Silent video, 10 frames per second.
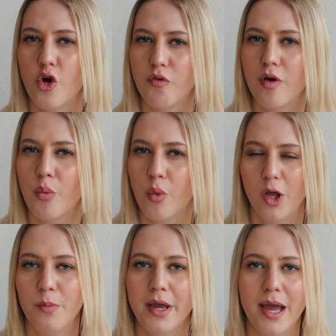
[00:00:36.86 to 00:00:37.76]

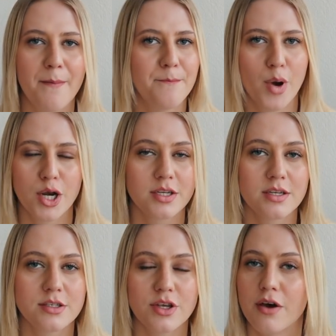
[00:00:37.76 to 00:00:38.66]
overwhelming
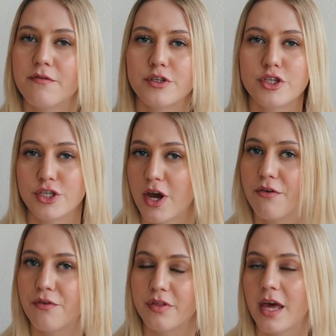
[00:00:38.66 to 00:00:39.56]
abundance of
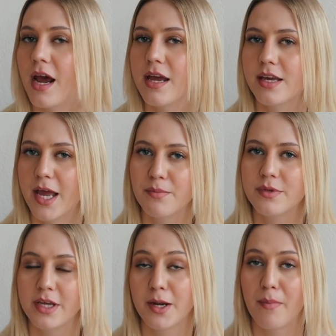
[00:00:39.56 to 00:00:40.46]
stuff that I
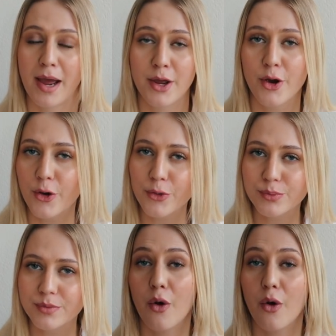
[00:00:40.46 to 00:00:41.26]
kept in my home.